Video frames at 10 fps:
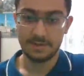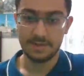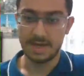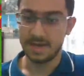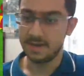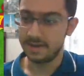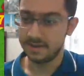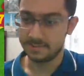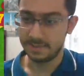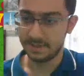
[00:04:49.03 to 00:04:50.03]
The AI
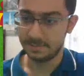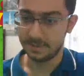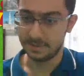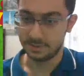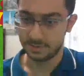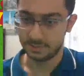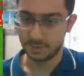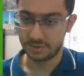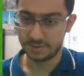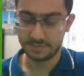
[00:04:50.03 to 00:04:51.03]
is being a bit too
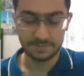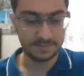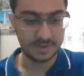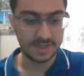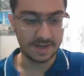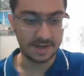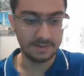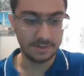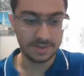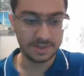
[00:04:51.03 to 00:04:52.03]
smart. Can I
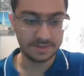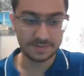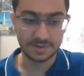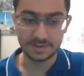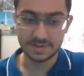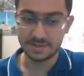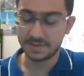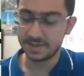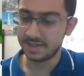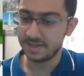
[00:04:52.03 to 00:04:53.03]
lower the difficulty of
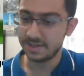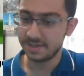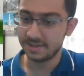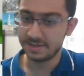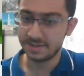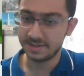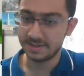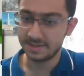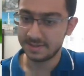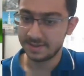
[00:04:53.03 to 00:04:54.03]
AI?
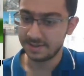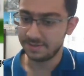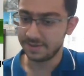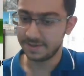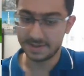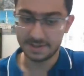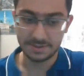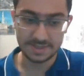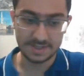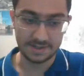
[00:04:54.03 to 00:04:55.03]
I don't think I can do
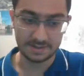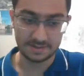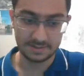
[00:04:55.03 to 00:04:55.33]
it here.